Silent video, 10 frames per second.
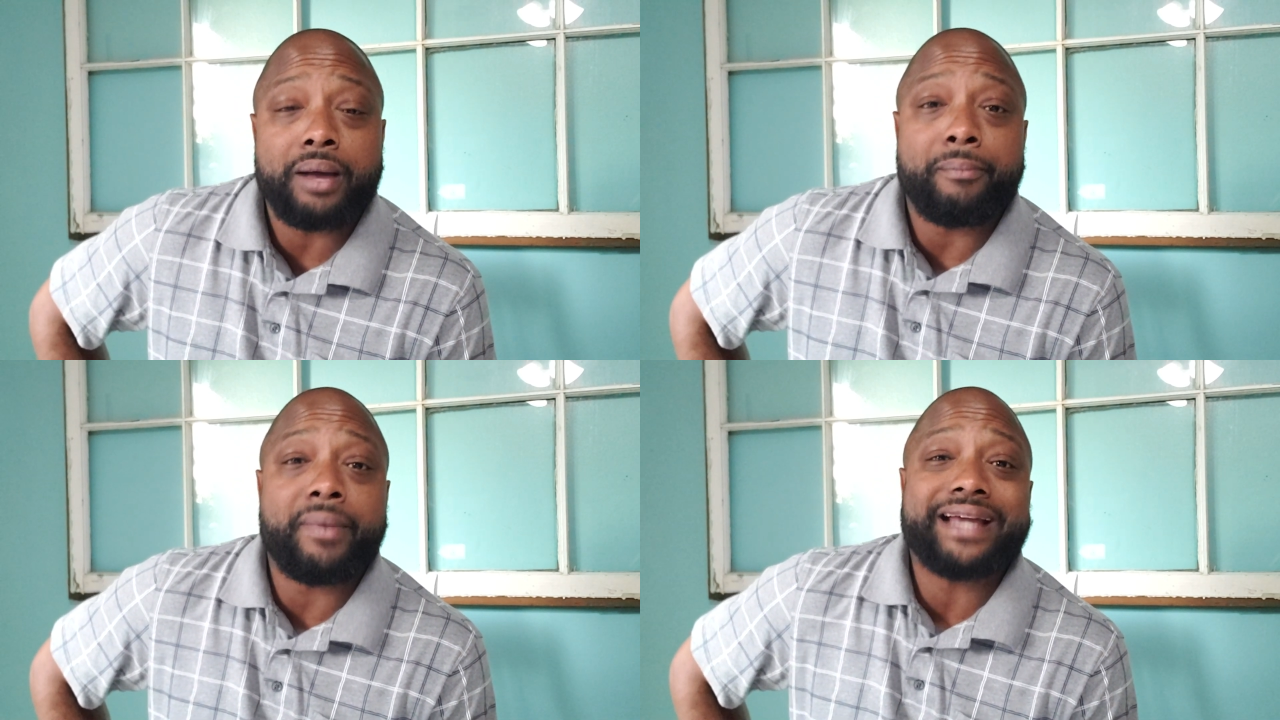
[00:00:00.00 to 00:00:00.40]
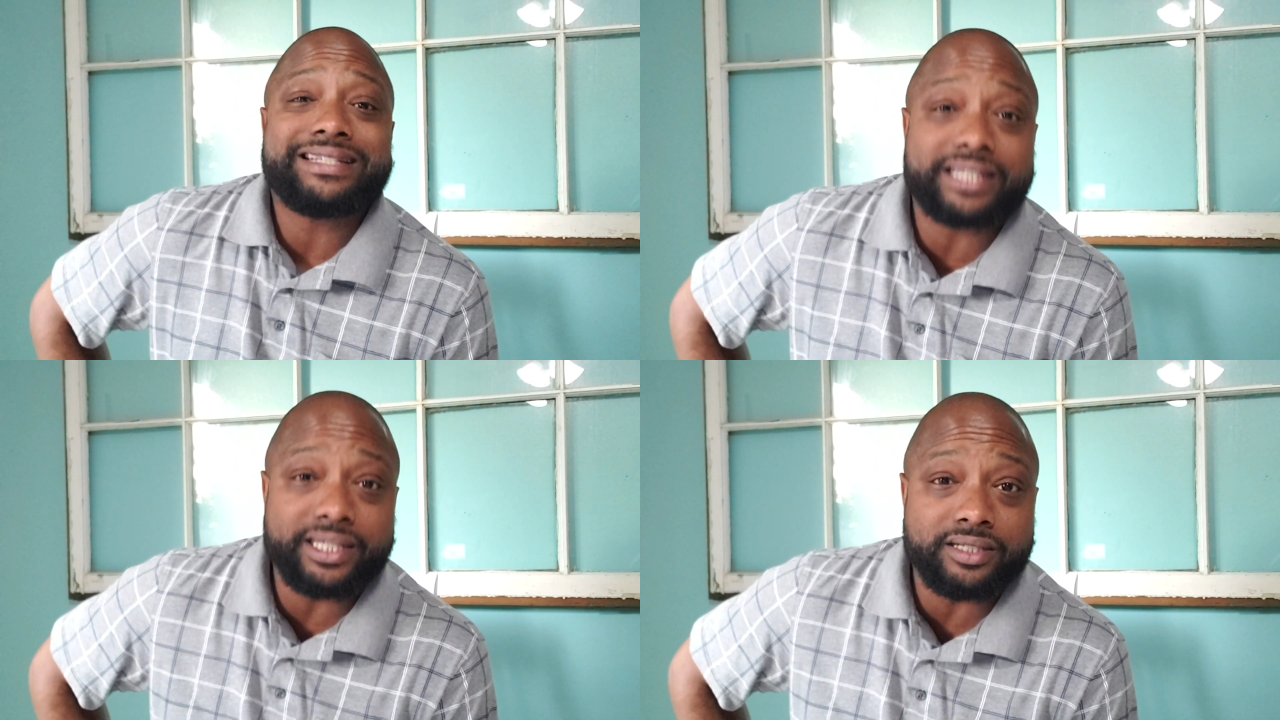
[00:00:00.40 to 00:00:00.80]
my
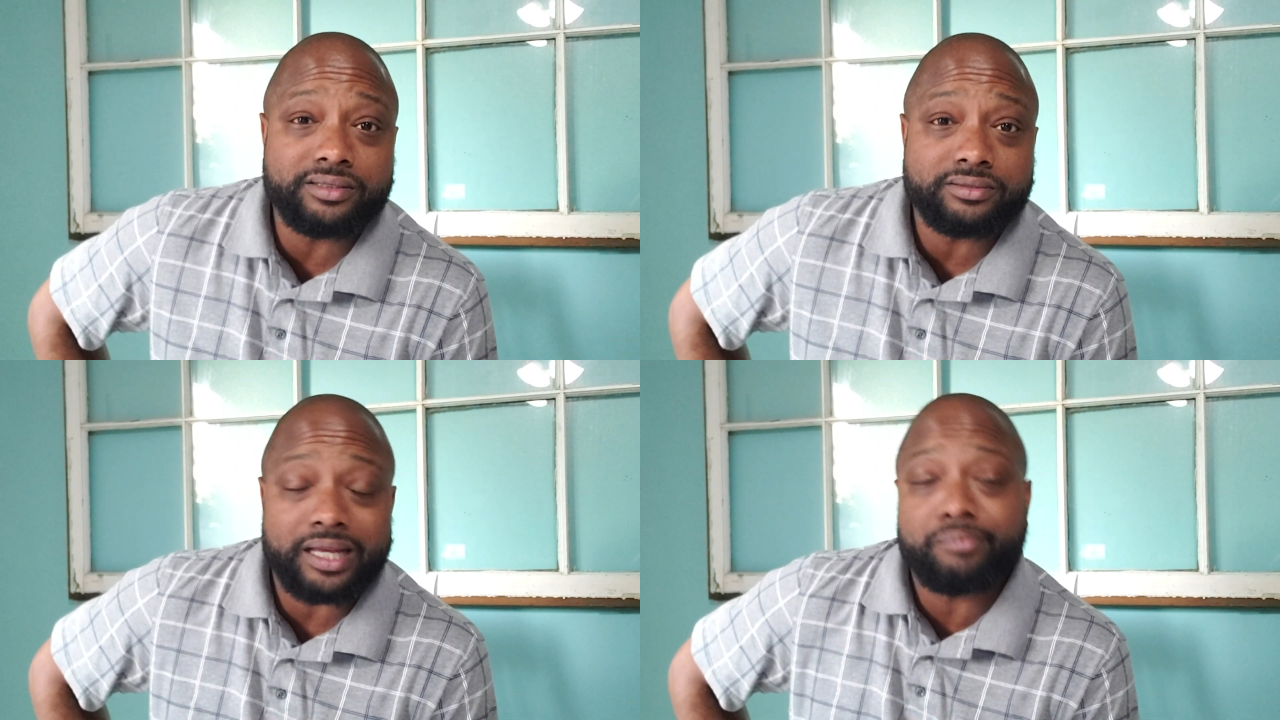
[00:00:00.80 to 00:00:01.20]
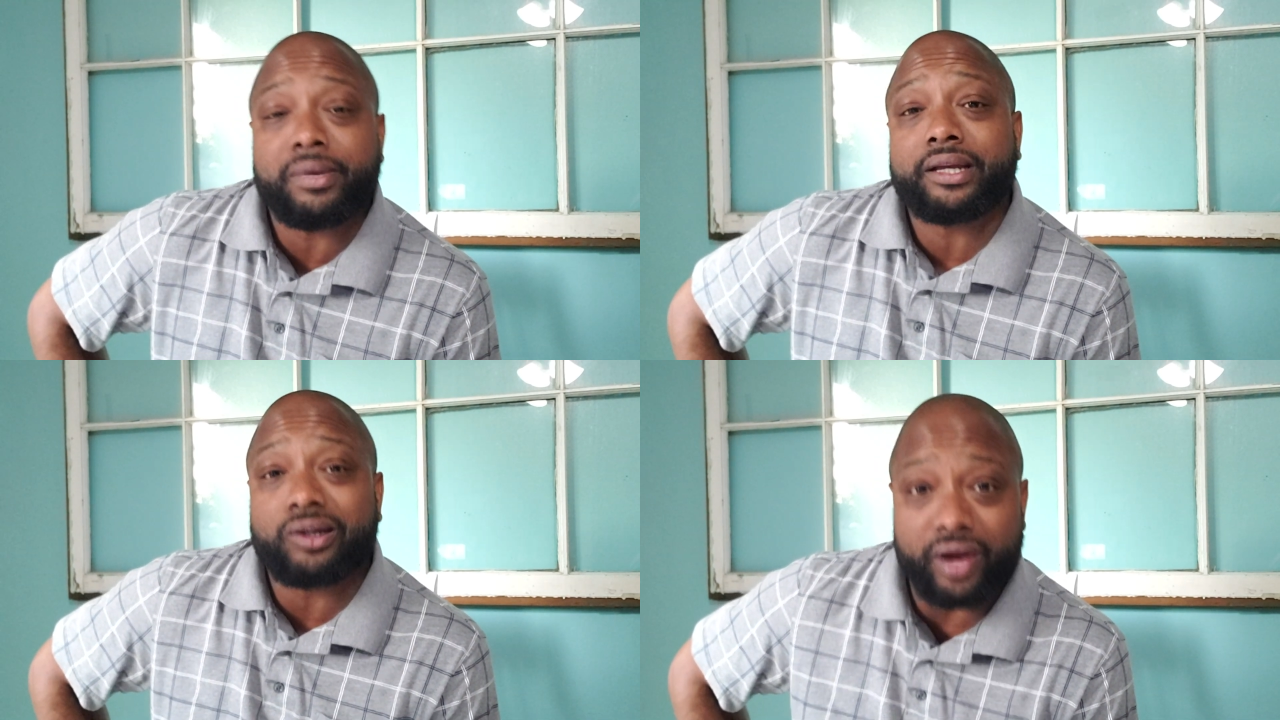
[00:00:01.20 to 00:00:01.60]
skill and
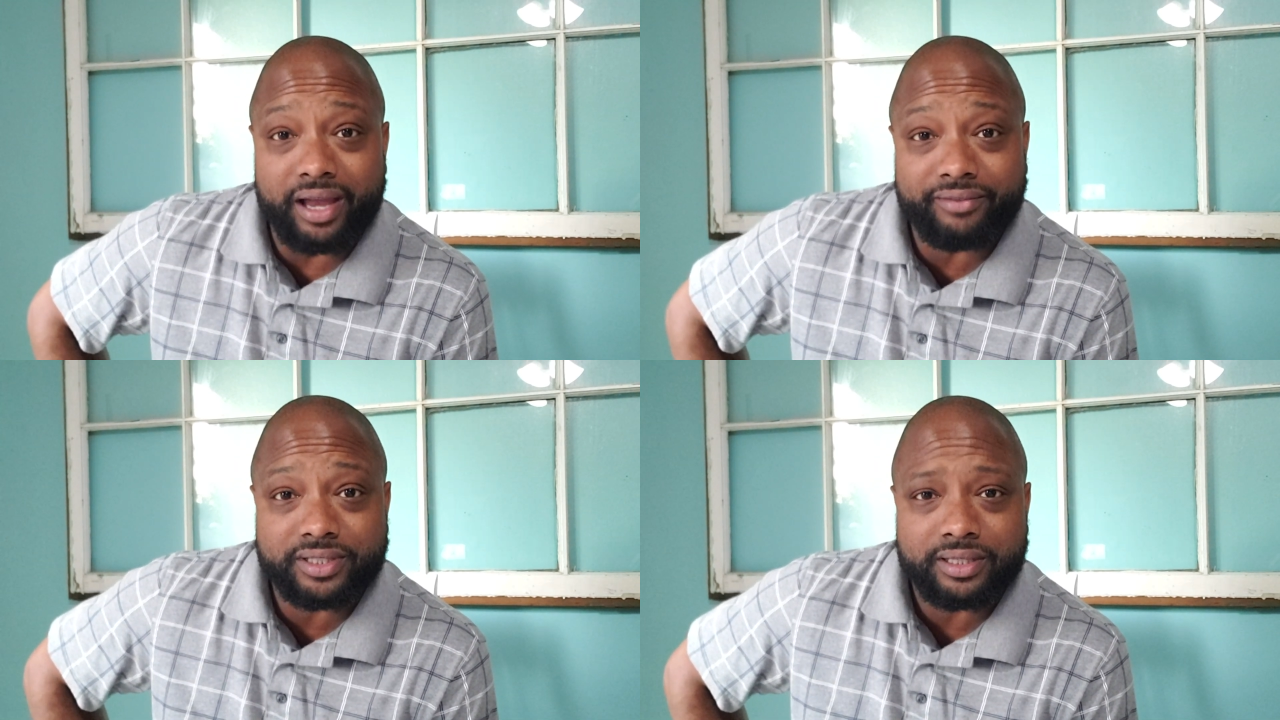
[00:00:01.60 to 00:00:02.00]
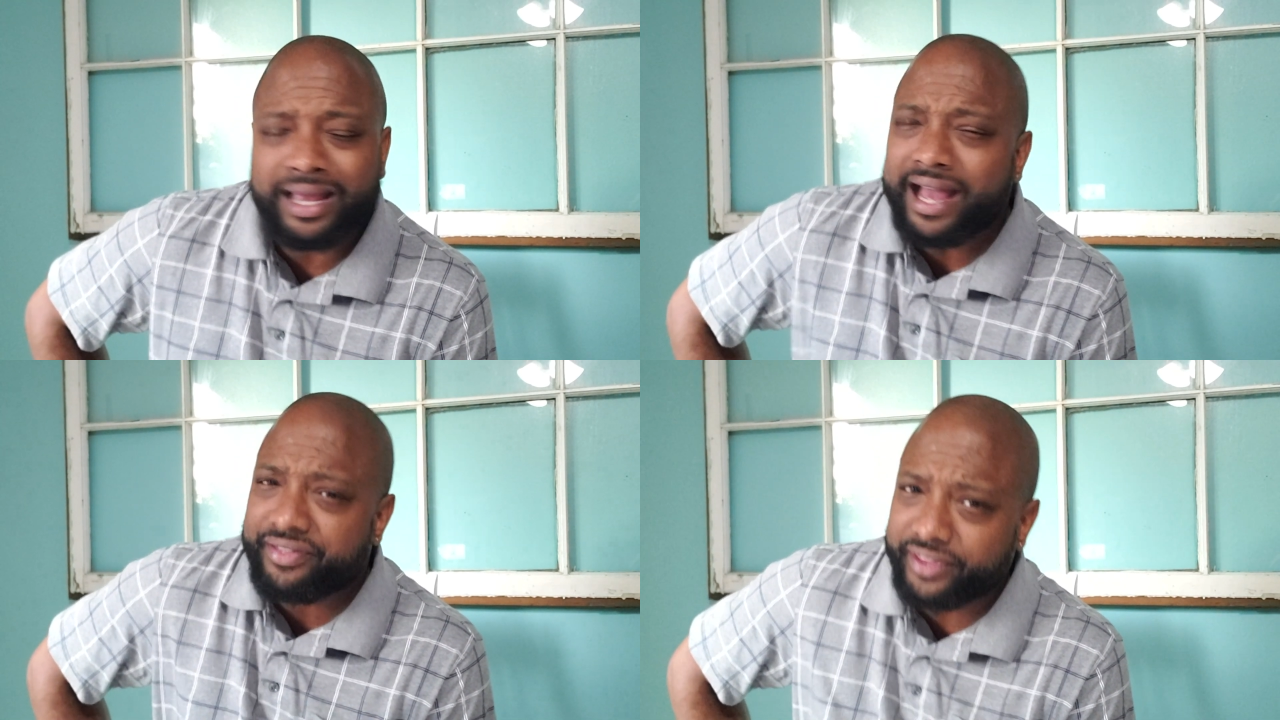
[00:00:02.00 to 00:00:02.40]
my craft.
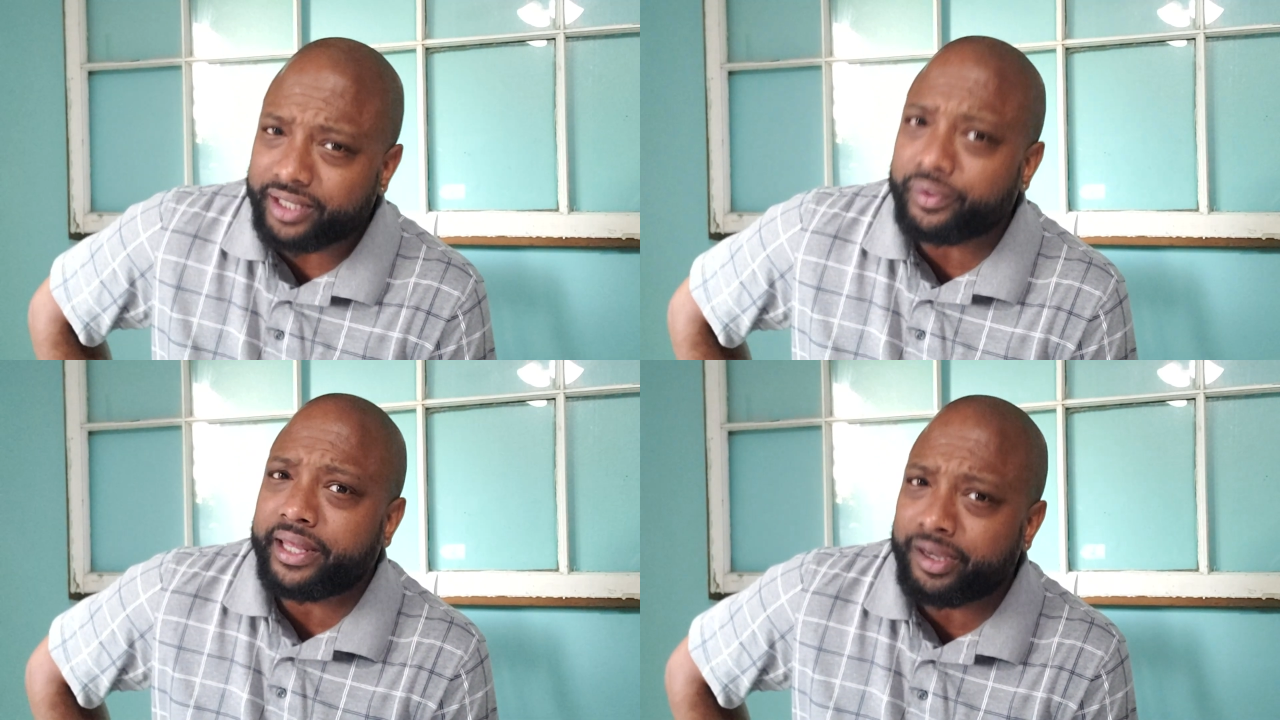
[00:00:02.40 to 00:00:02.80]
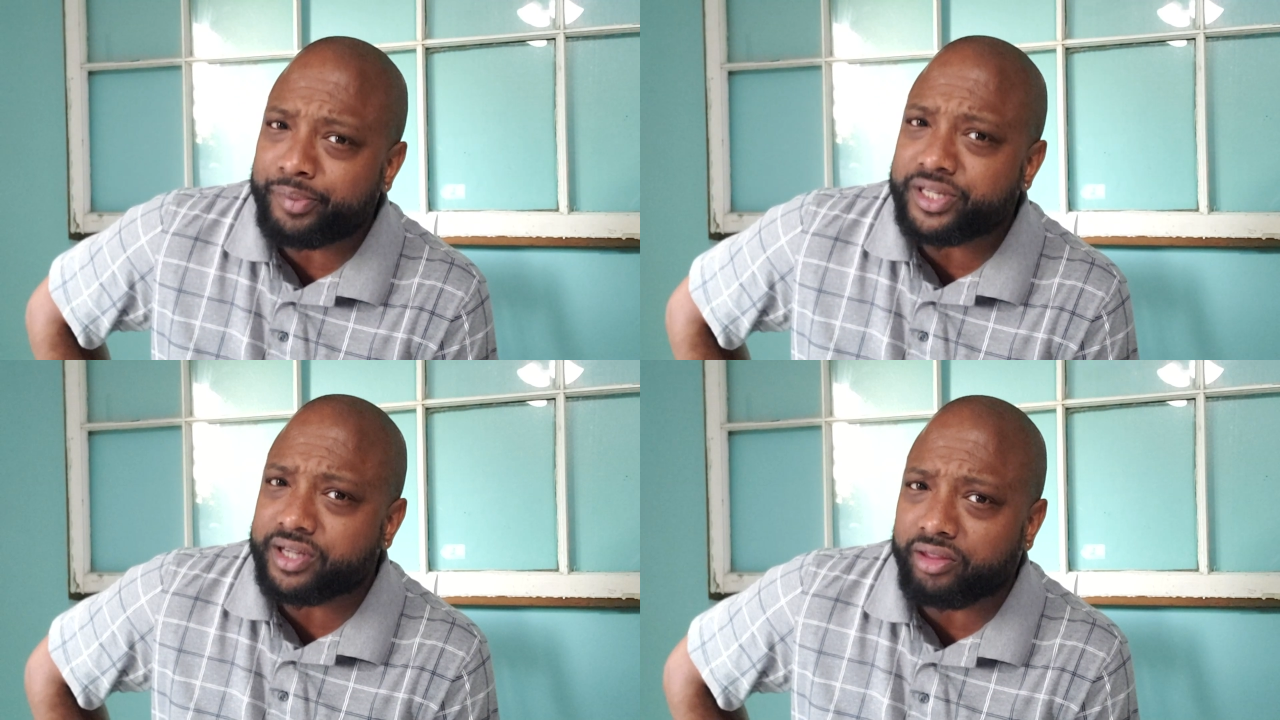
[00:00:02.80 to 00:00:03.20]
I think we can help
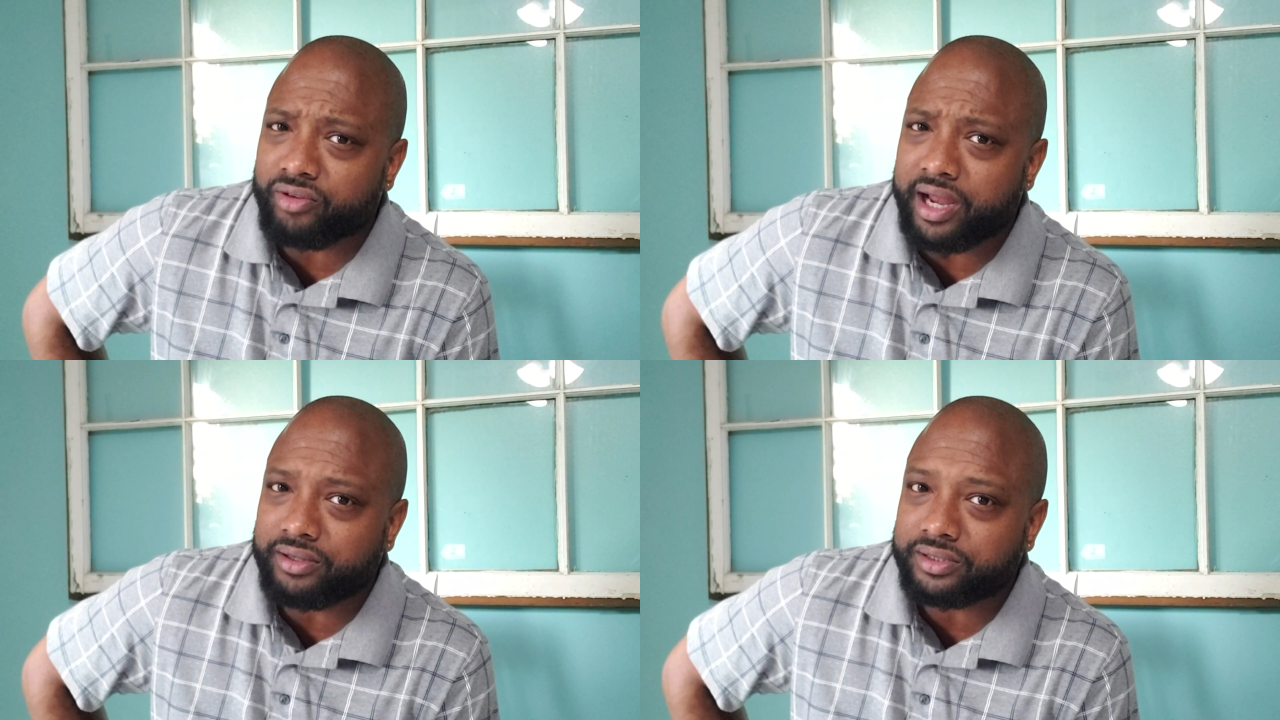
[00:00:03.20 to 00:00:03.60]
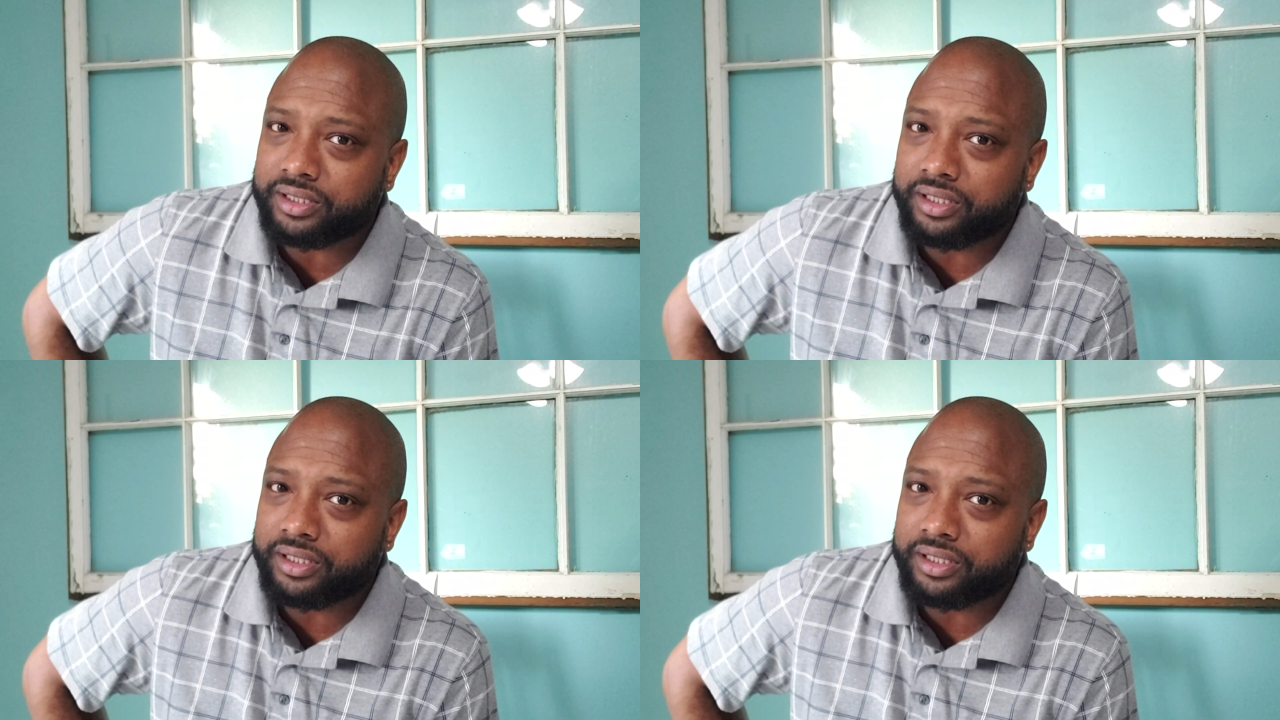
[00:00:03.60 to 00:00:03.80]
each other out.